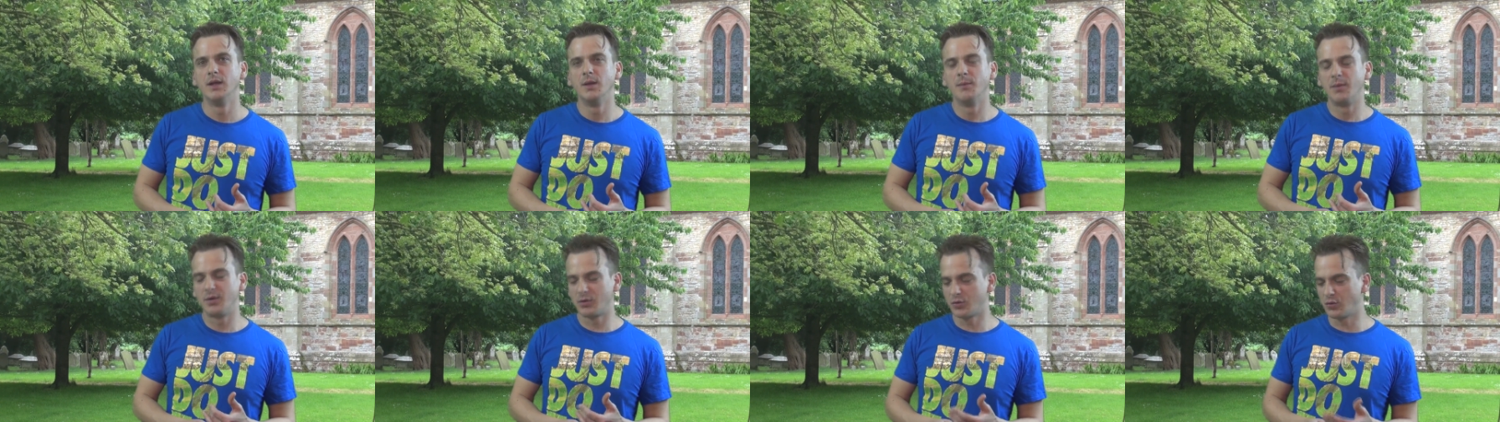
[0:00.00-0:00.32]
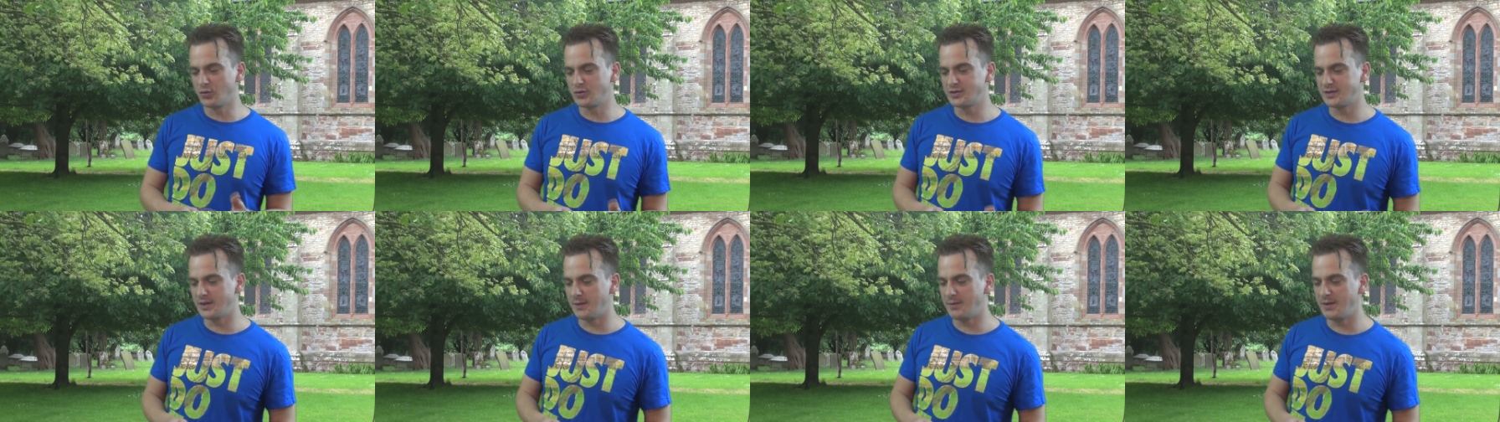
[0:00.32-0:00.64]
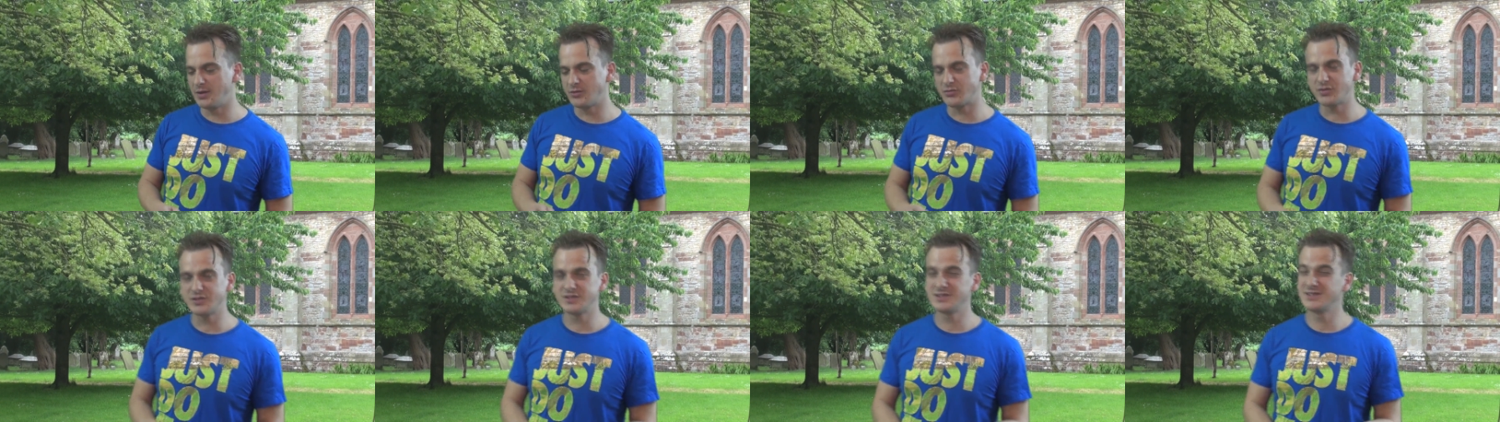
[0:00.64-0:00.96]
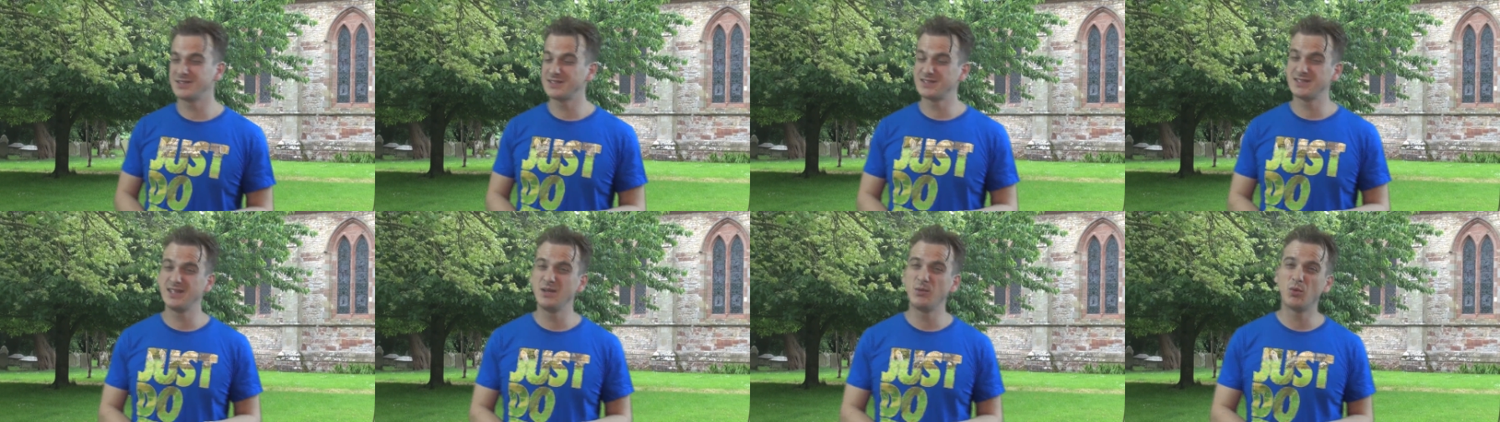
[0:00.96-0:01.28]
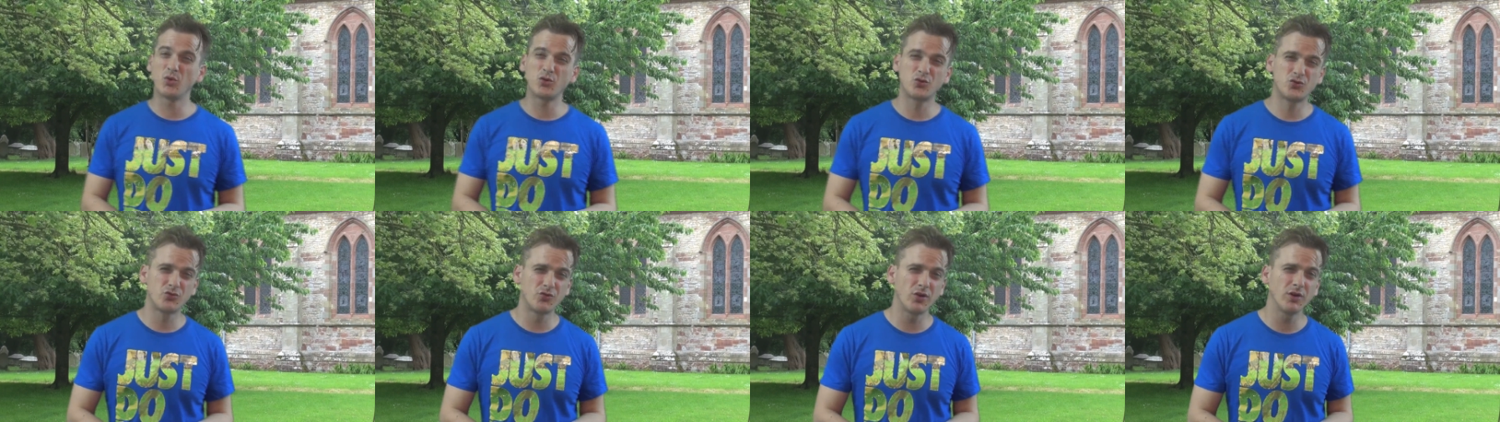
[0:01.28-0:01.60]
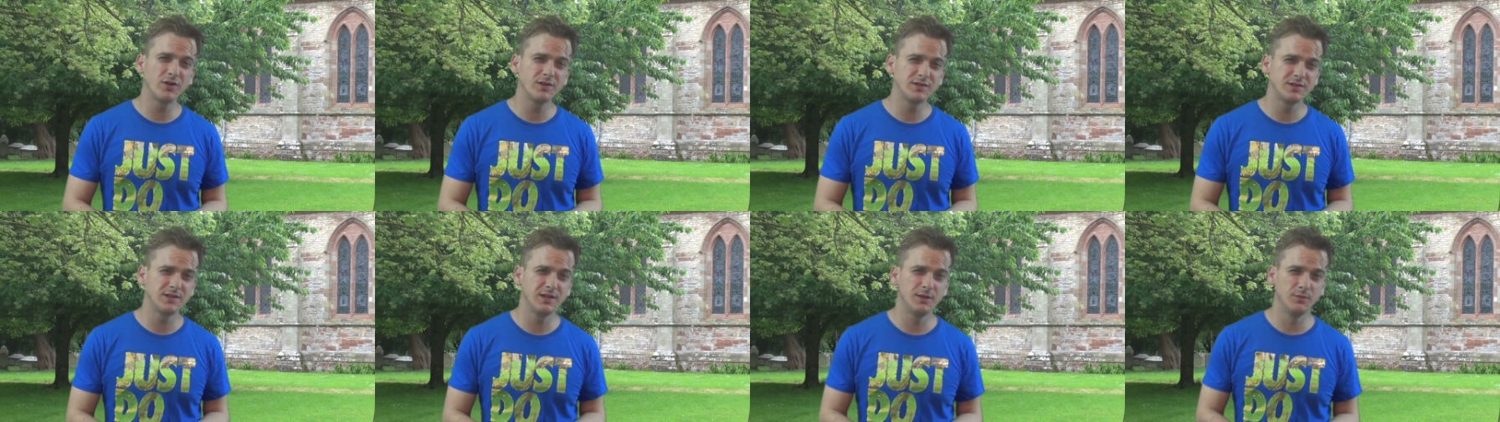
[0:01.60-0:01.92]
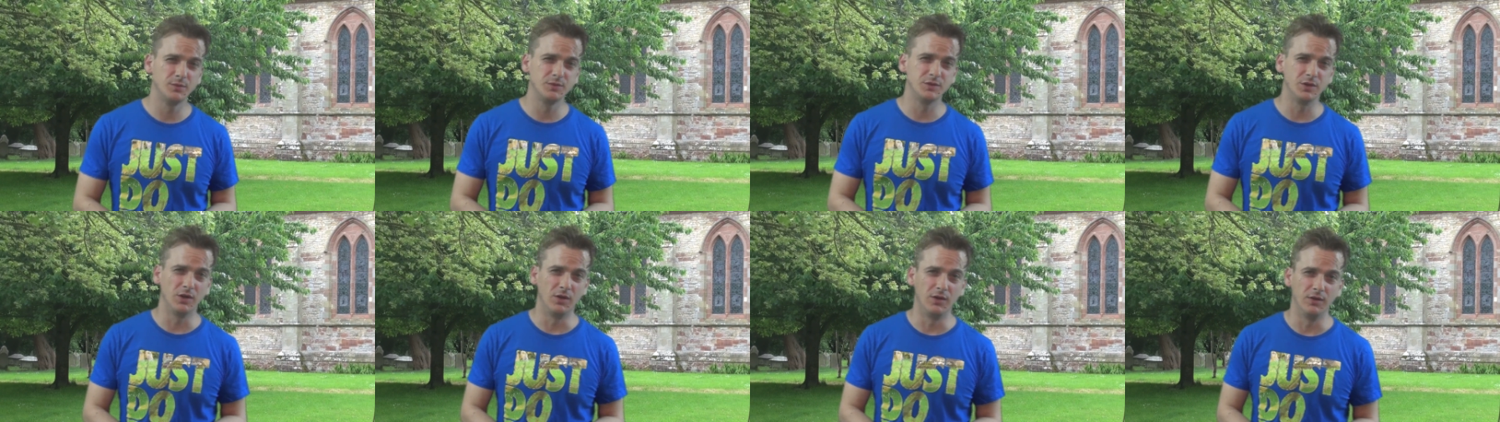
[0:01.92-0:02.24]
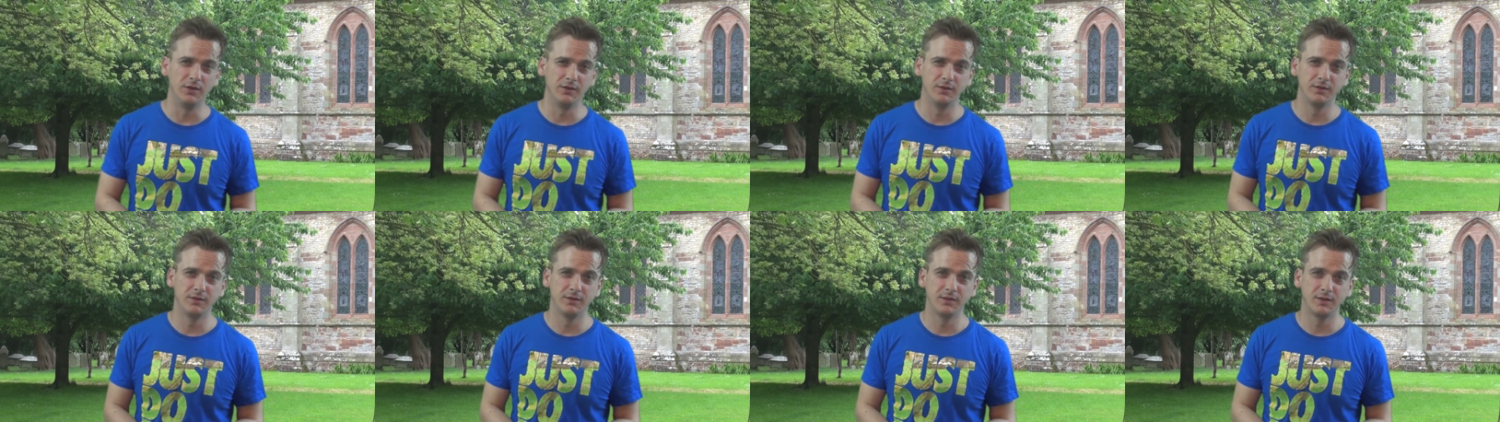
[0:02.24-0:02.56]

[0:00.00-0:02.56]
But of course, it'd be interesting to see what drugs he was on,